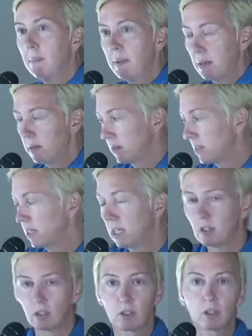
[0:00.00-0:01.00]
Parents,
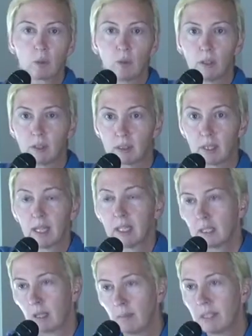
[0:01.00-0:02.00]
teachers, schools,
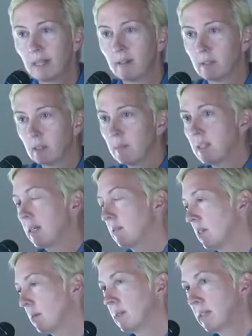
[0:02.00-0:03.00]
dummy down, dummy
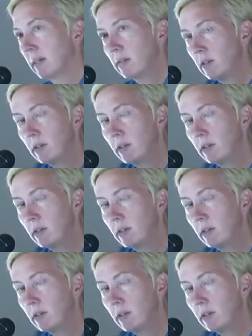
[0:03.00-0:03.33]
down, dummy down.